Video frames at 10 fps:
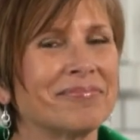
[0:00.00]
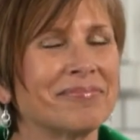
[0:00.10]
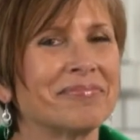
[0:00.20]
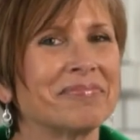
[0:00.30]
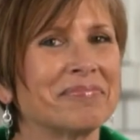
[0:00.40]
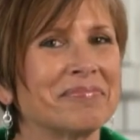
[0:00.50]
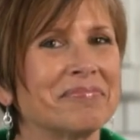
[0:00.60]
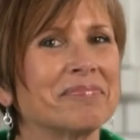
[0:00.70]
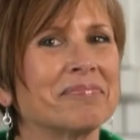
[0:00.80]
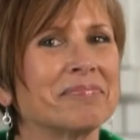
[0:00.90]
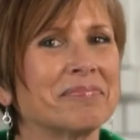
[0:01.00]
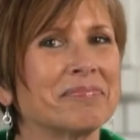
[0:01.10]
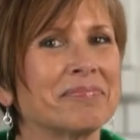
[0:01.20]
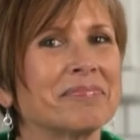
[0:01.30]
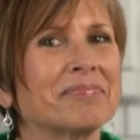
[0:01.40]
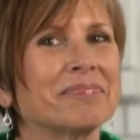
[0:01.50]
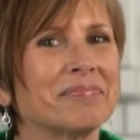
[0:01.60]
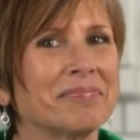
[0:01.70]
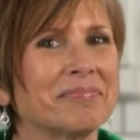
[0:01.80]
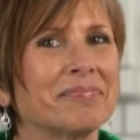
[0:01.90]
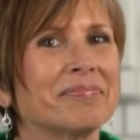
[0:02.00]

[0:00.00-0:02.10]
The person shown says nothing.